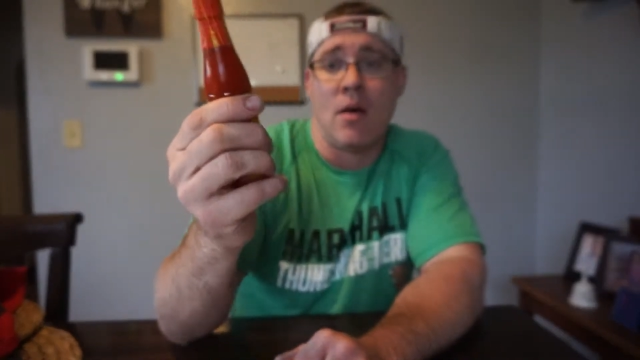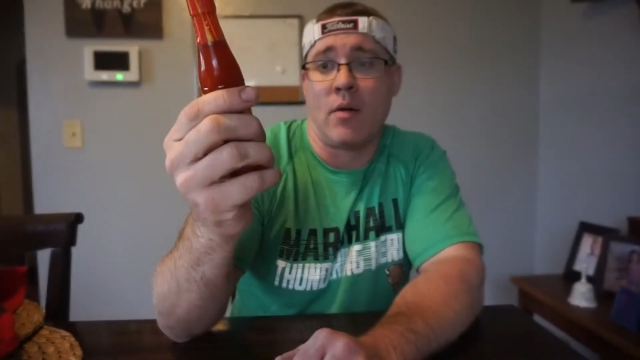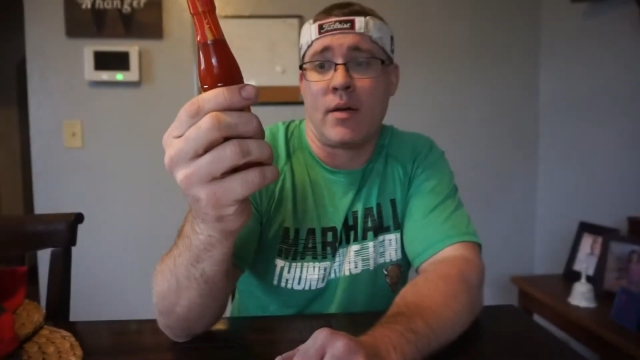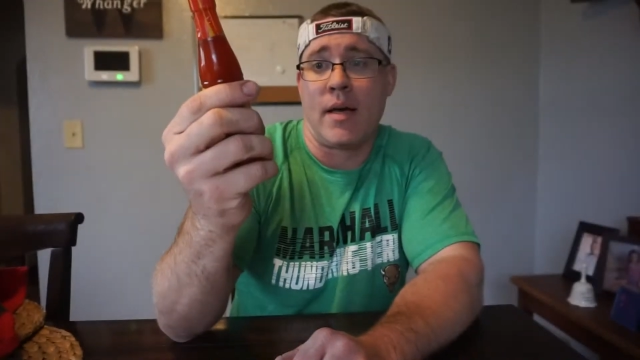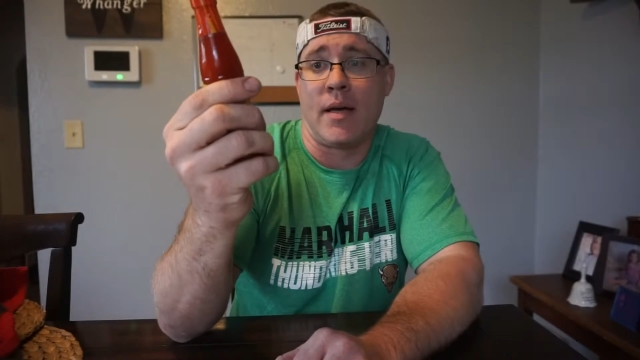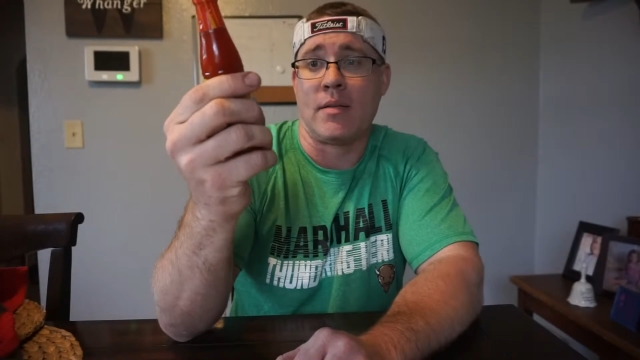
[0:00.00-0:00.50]

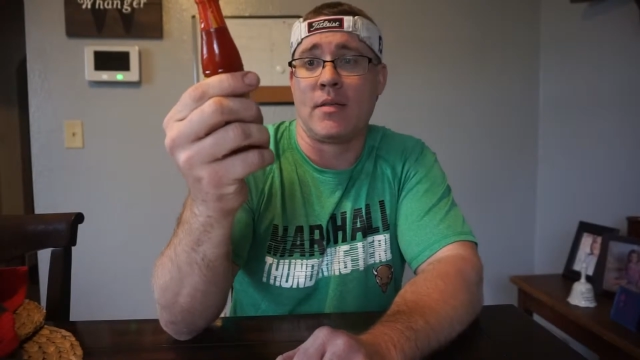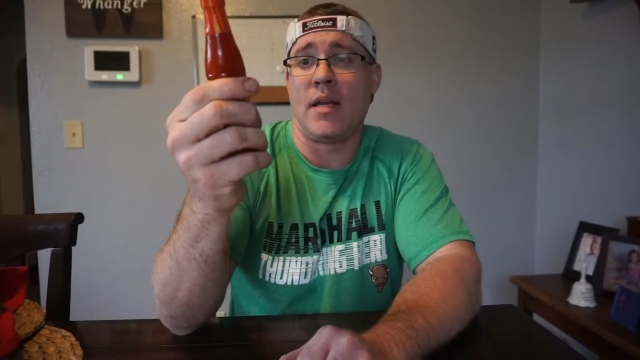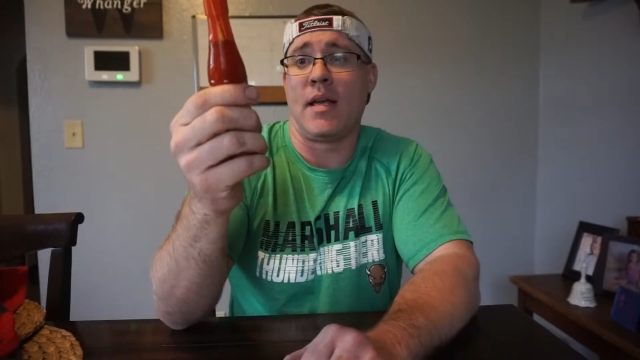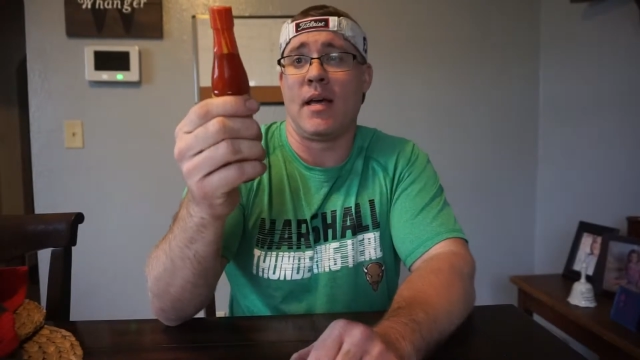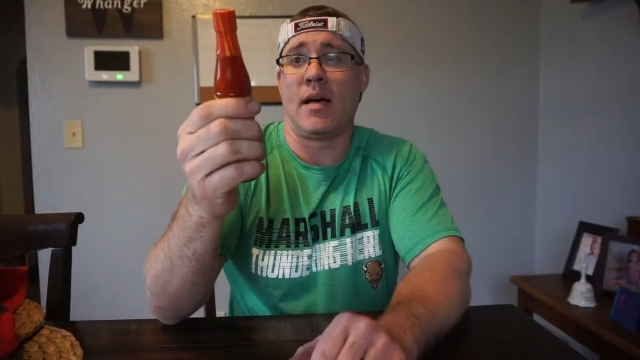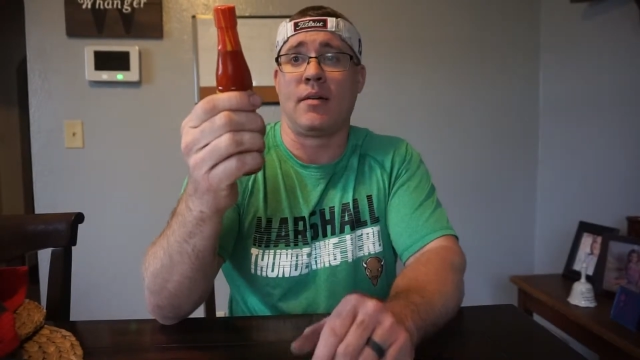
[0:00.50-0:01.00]
Okay, so
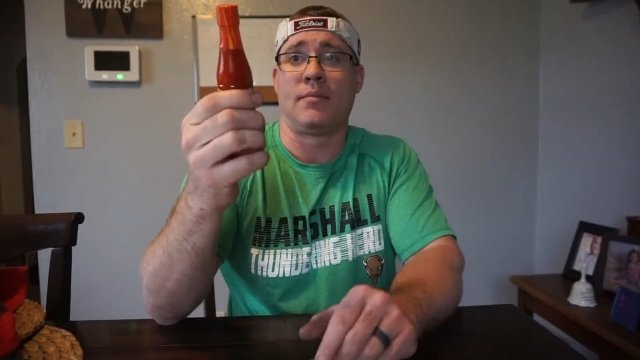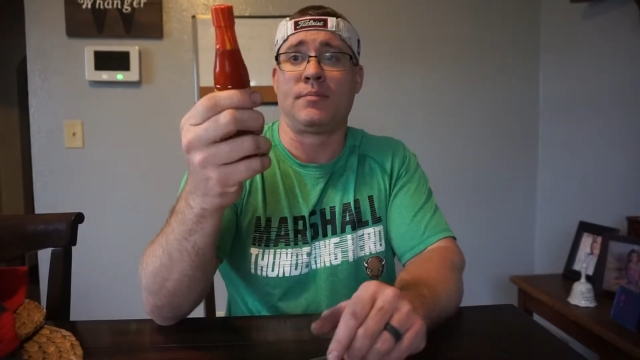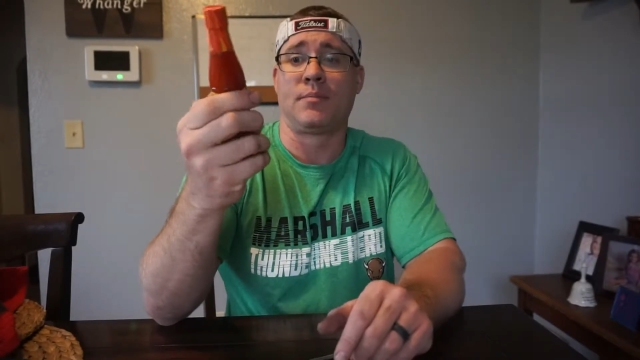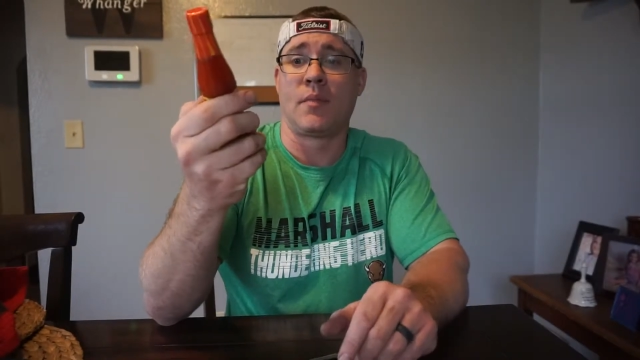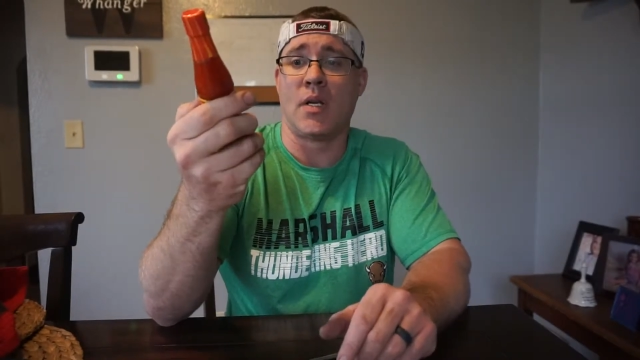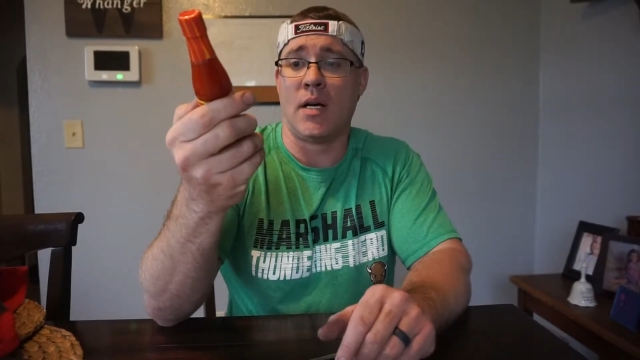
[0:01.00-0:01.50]

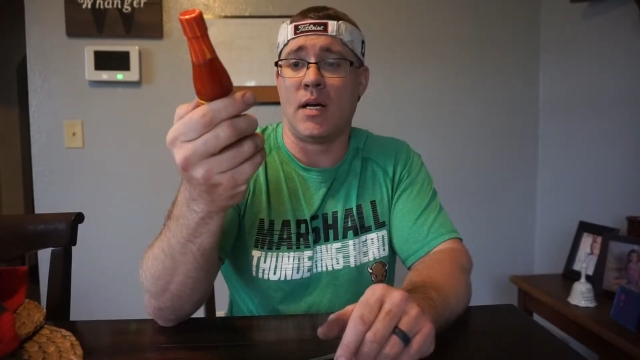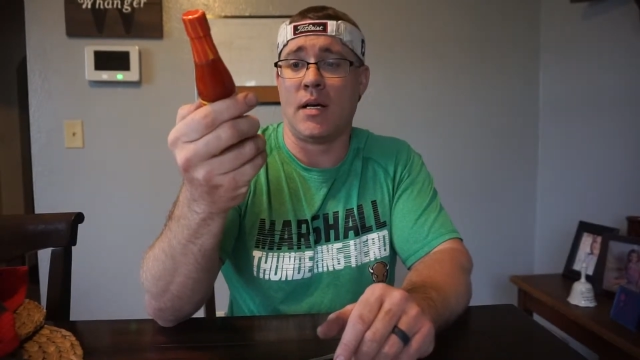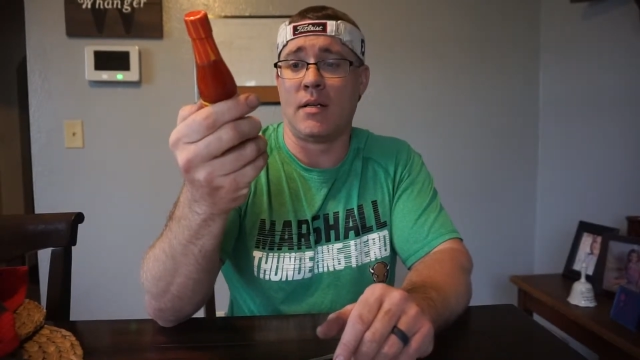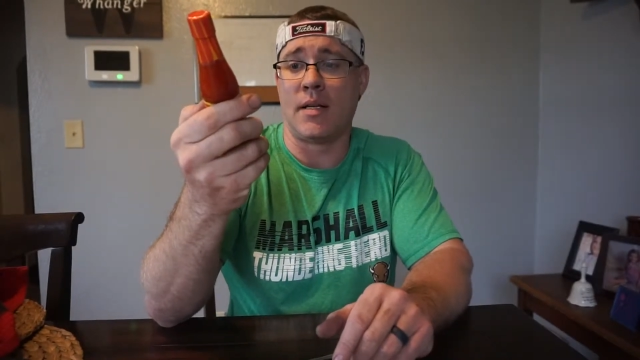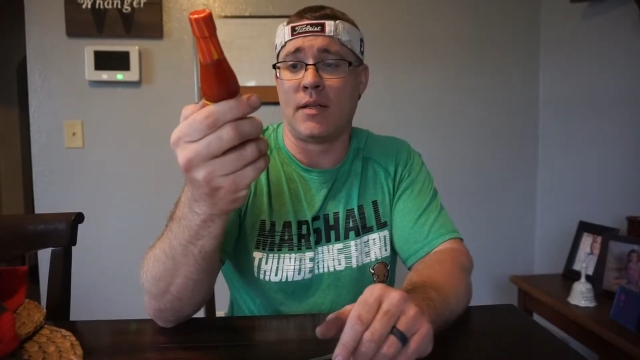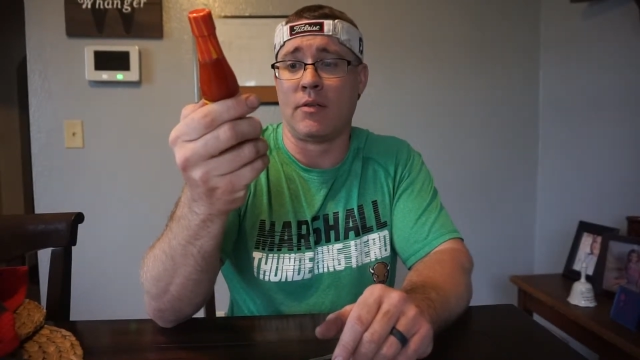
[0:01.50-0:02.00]
anyhow,
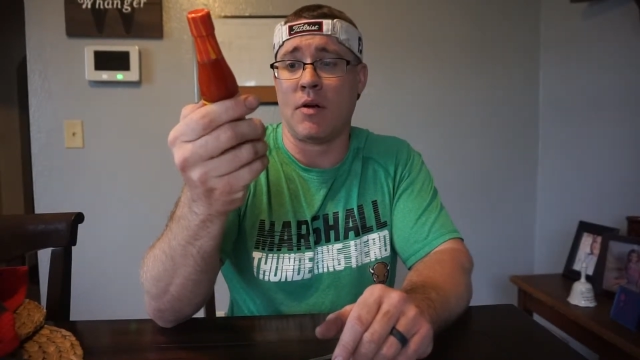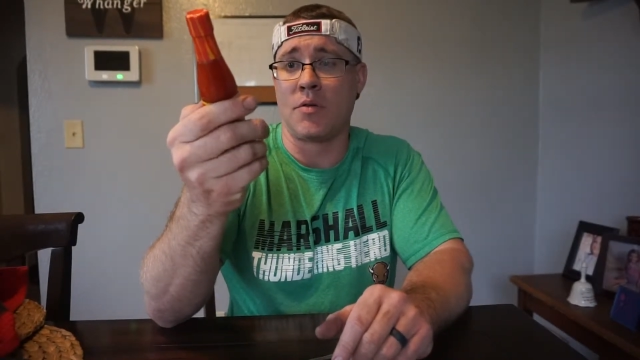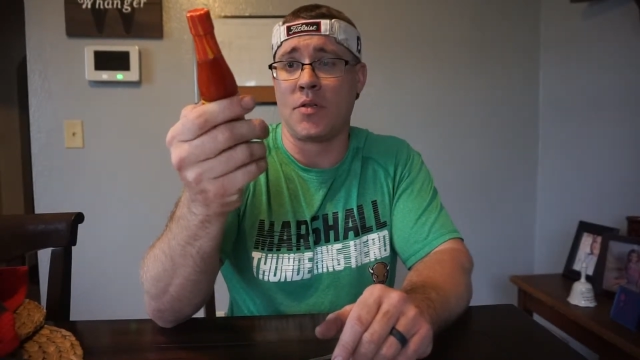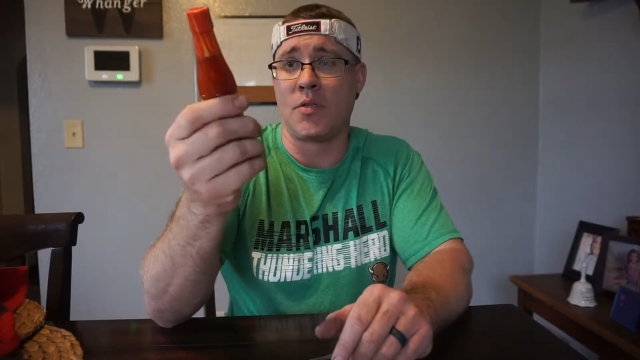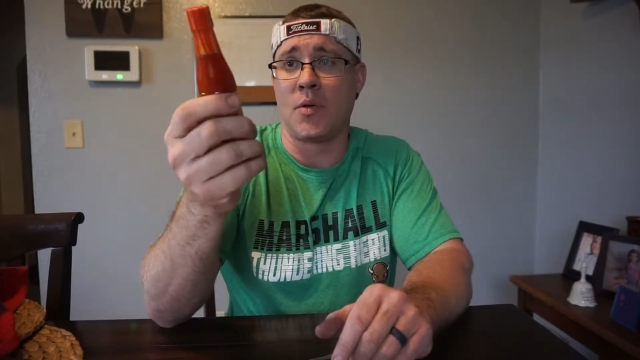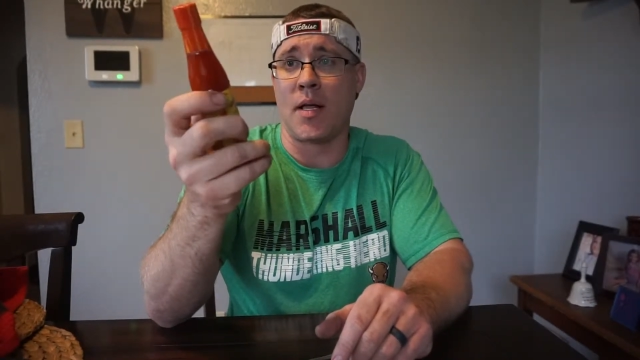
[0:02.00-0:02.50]
at the
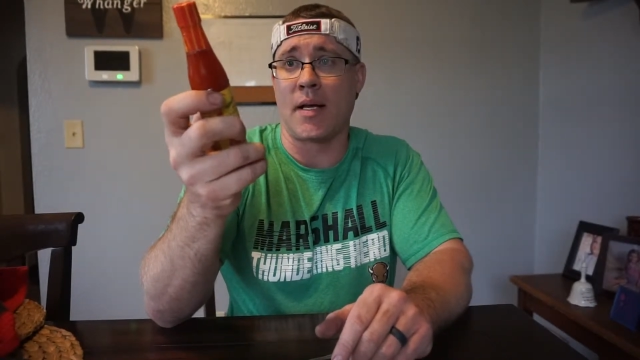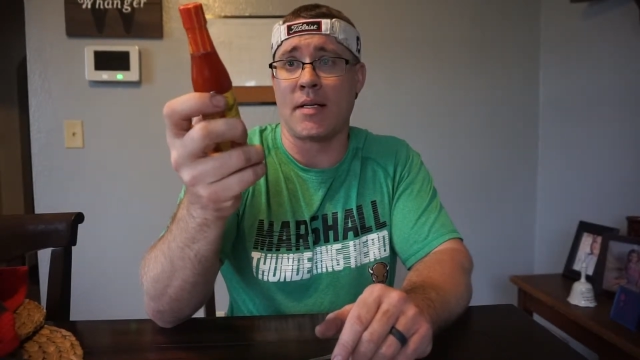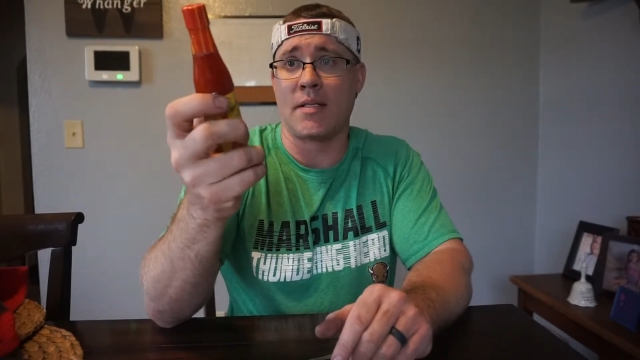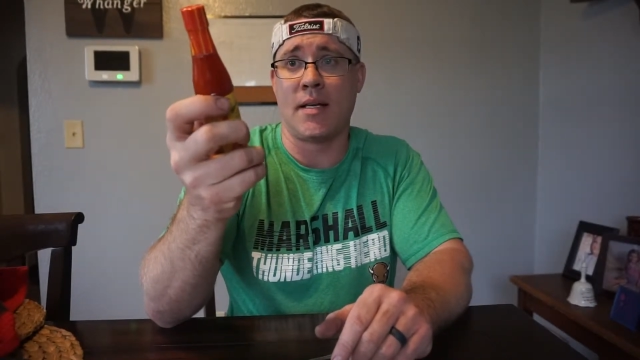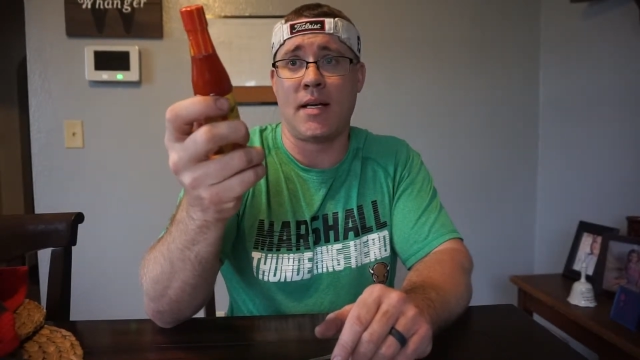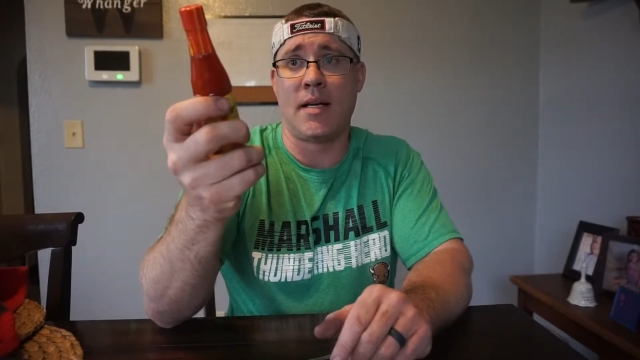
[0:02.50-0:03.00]
grocery store, like I
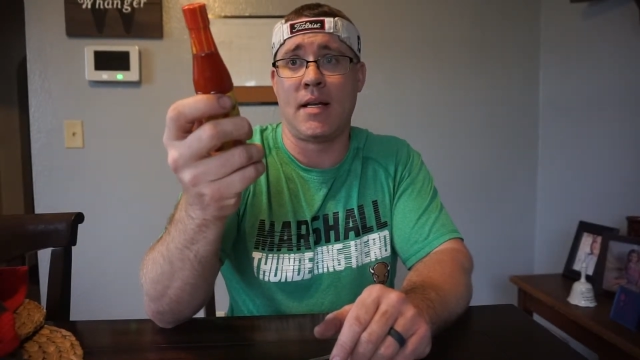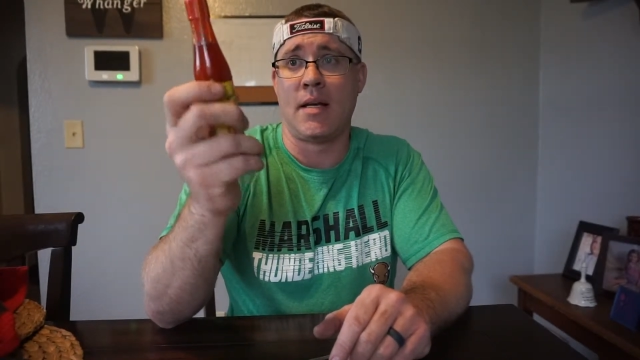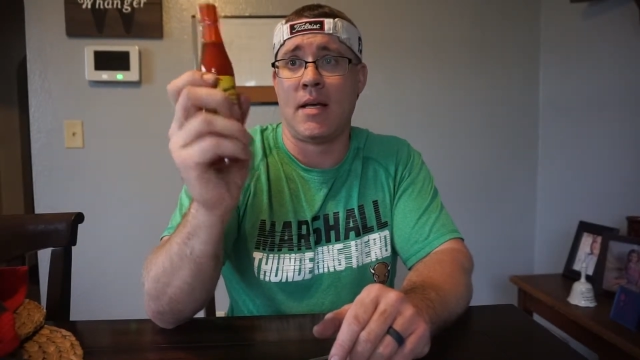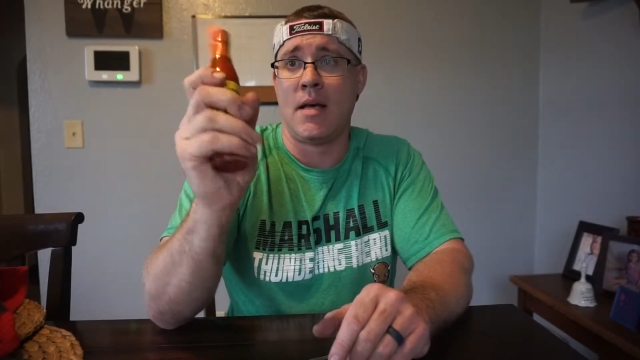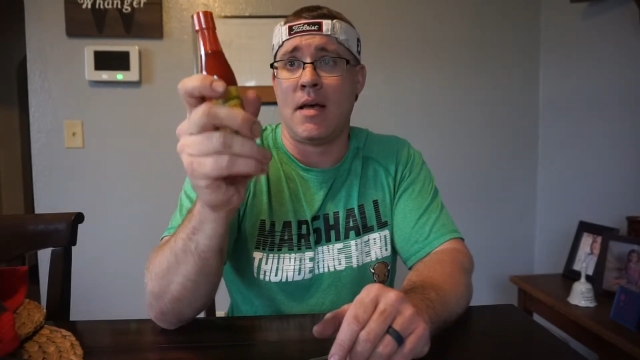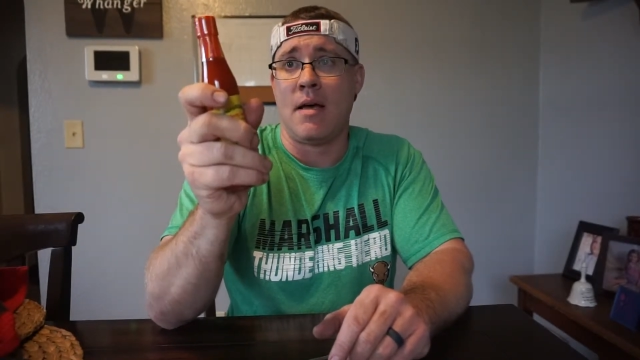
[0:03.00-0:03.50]
said,